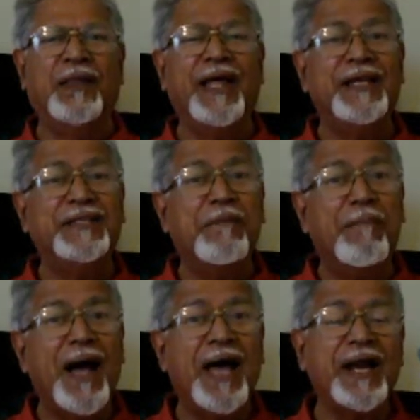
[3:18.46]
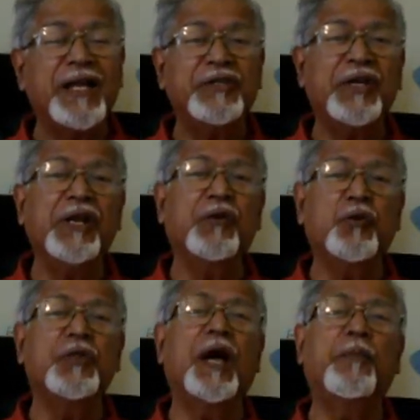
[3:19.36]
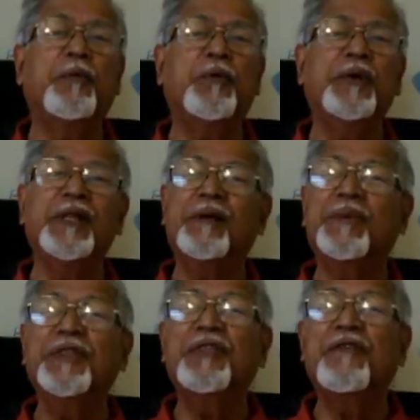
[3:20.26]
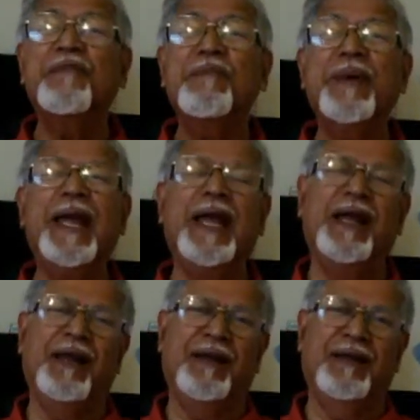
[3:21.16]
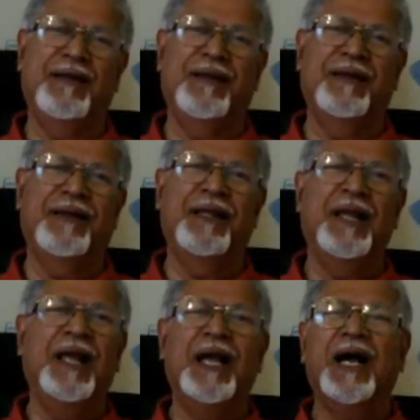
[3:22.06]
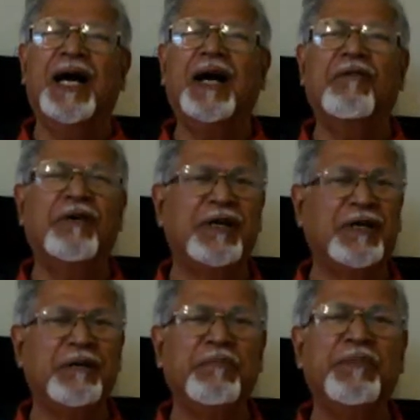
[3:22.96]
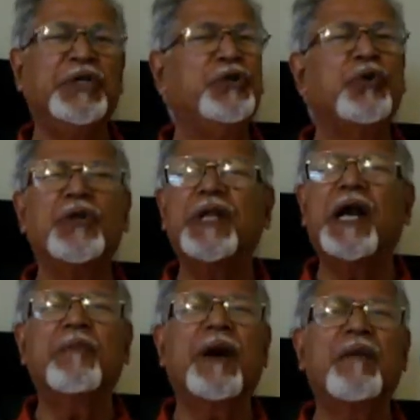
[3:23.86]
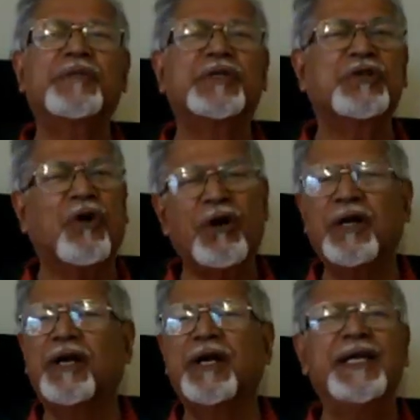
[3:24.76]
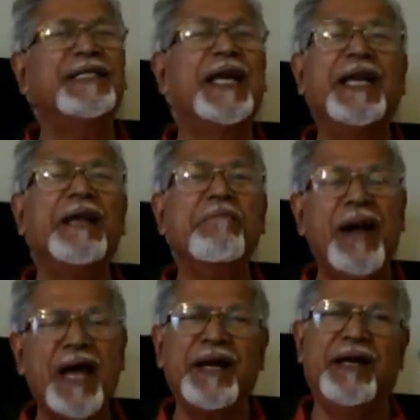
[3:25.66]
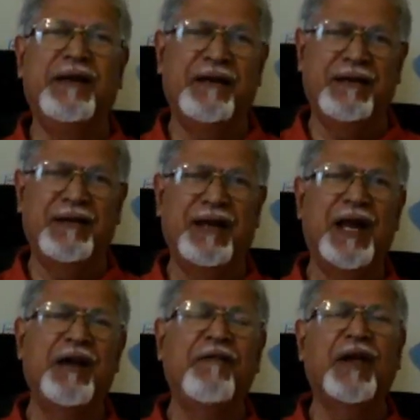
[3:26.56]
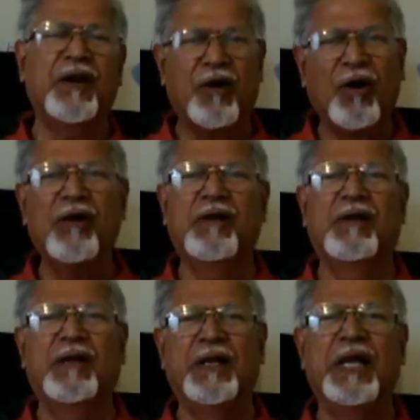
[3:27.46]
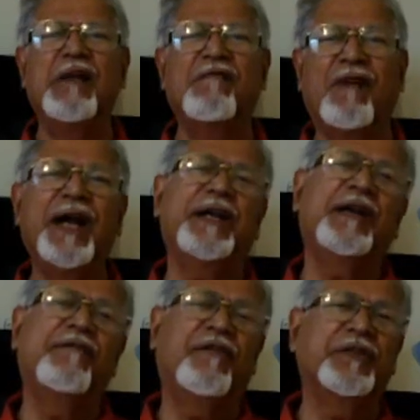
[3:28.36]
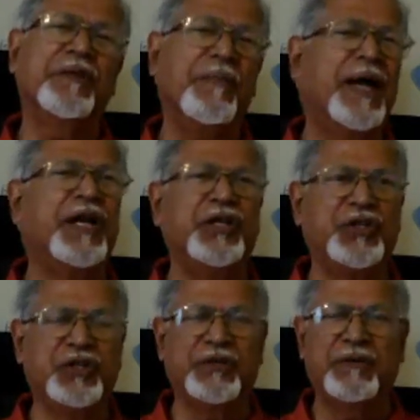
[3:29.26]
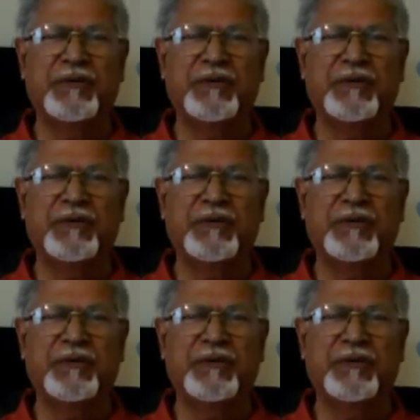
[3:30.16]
there is a marriage in Kundapur in the month of May. Our Bijur Nanmam's daughter is getting married and we are all invited for the marriage.